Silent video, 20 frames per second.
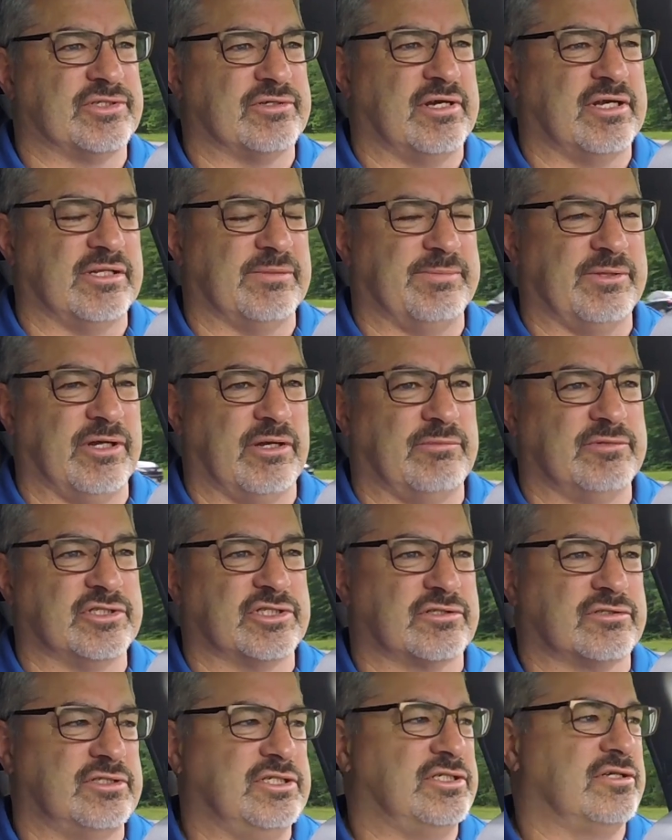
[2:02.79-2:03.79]
you're on, depending on what
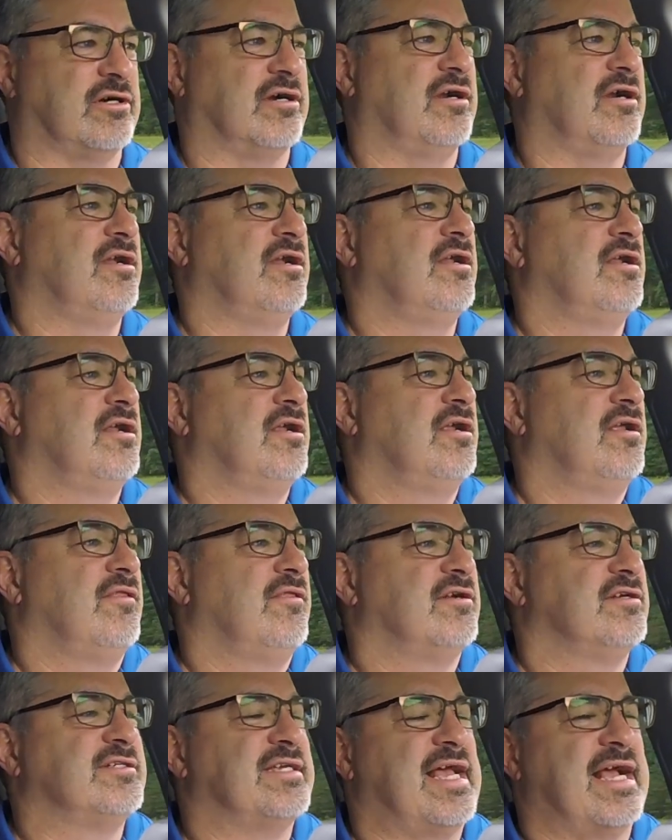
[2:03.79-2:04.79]
screen you are.
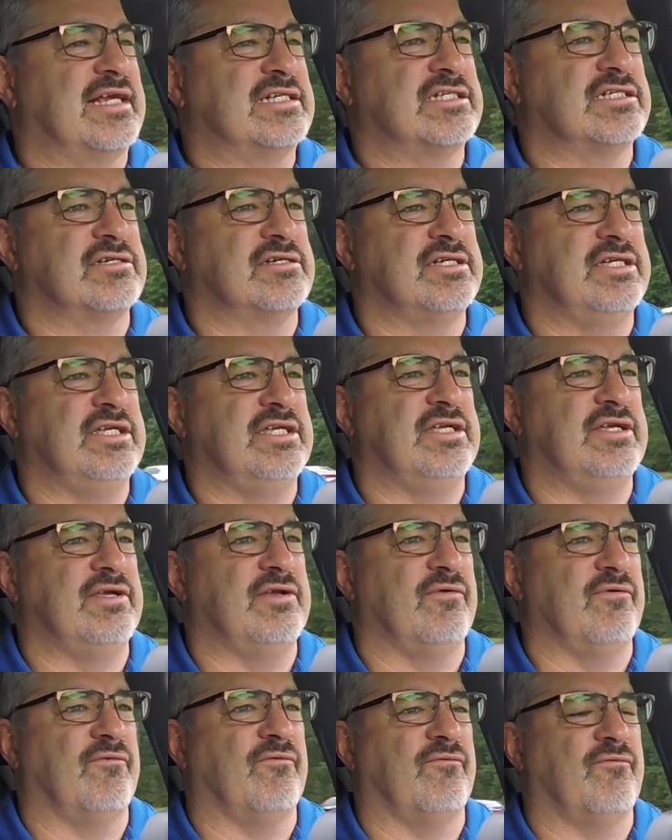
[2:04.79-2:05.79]
There's actually
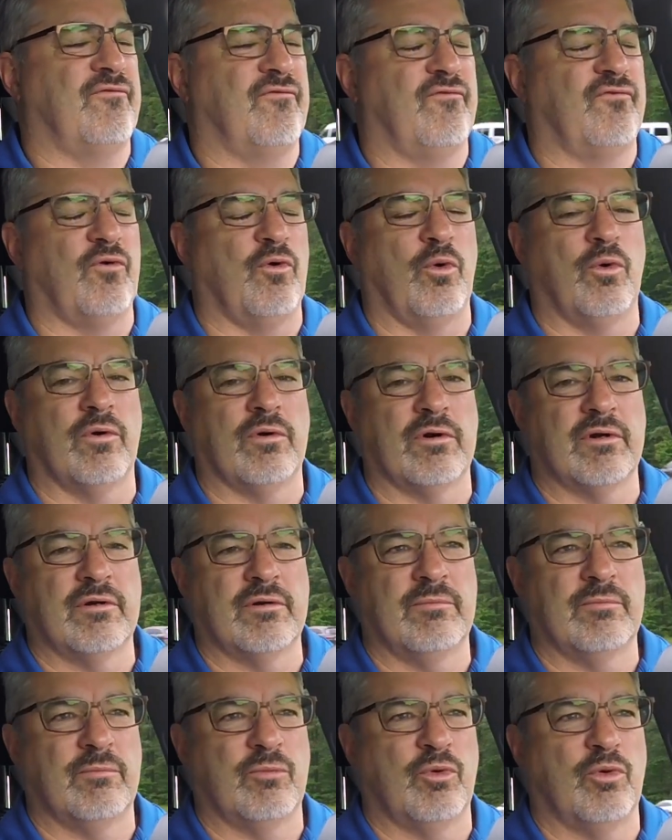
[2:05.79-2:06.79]

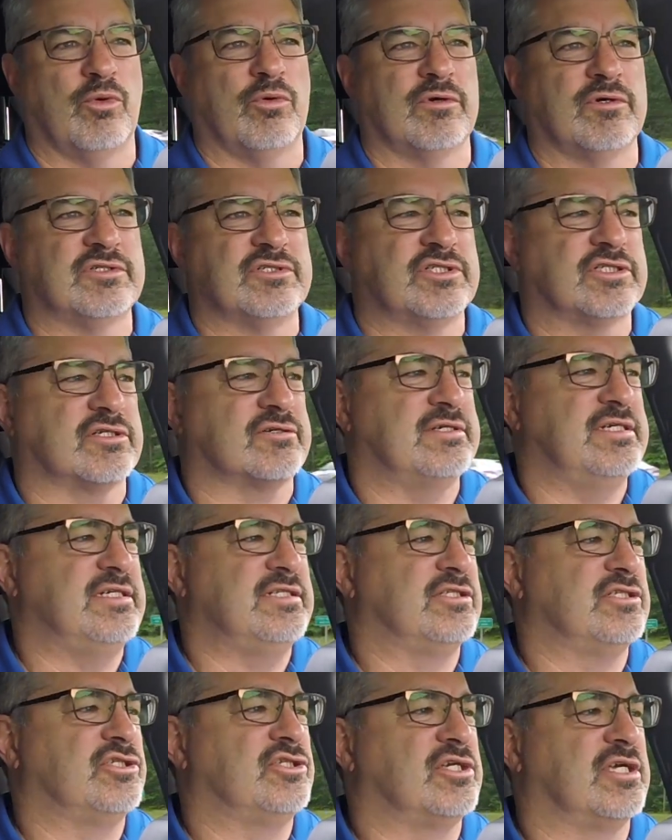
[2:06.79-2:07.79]
four more
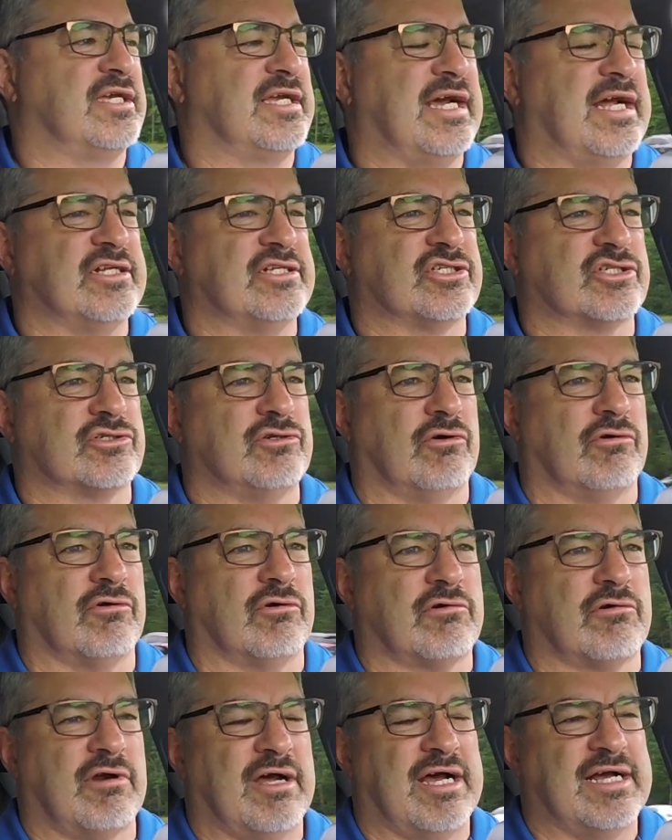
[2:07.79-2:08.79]
screens that you can kind of
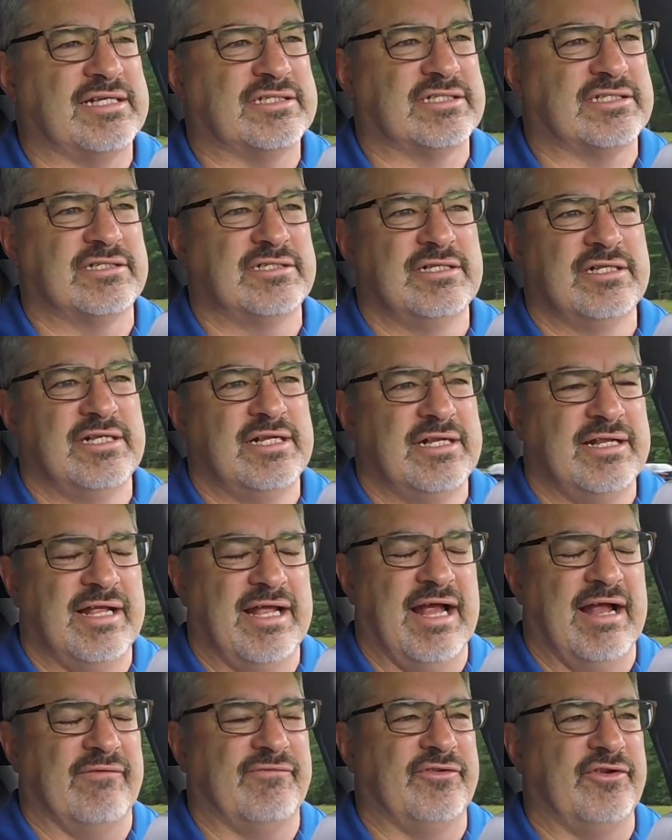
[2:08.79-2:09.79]
scroll across
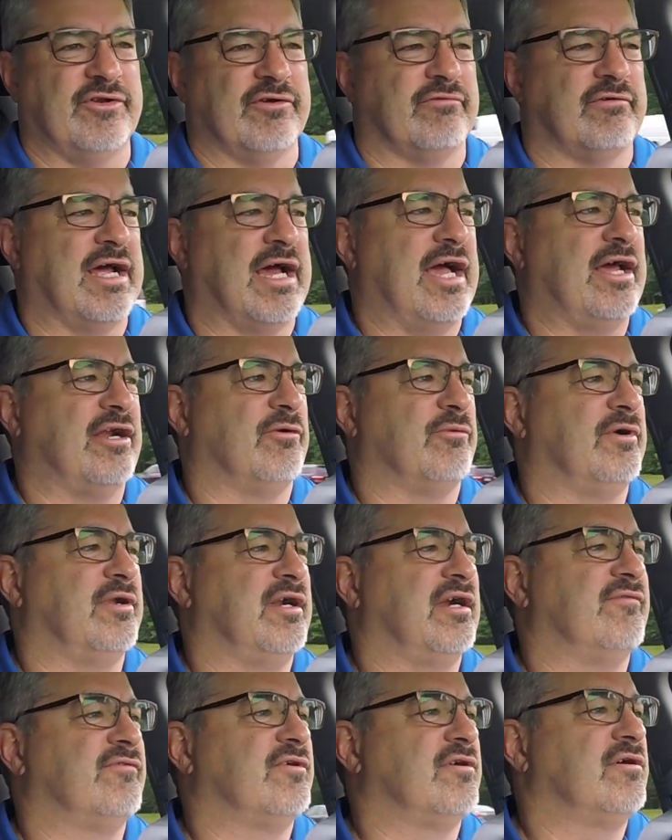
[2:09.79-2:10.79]
after your ride or
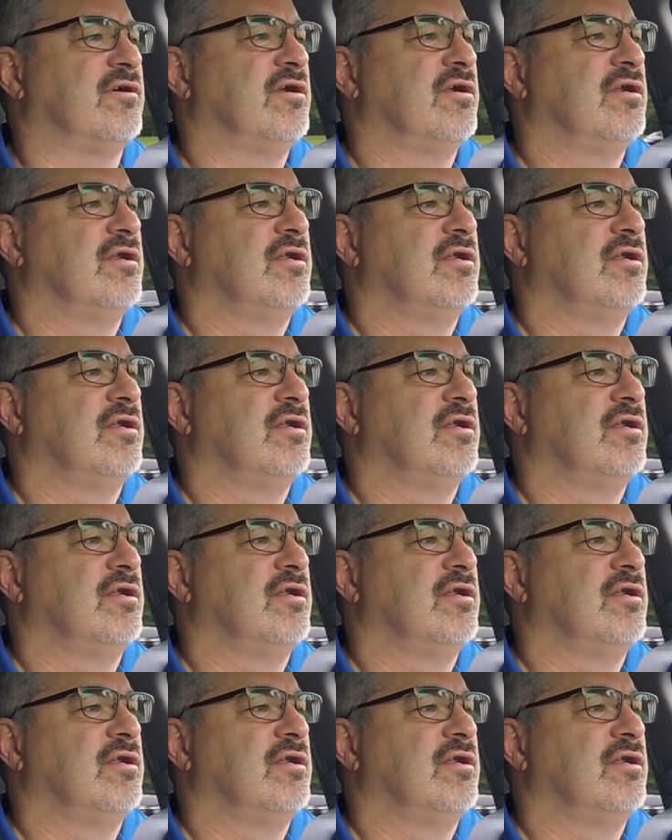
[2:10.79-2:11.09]
whatever.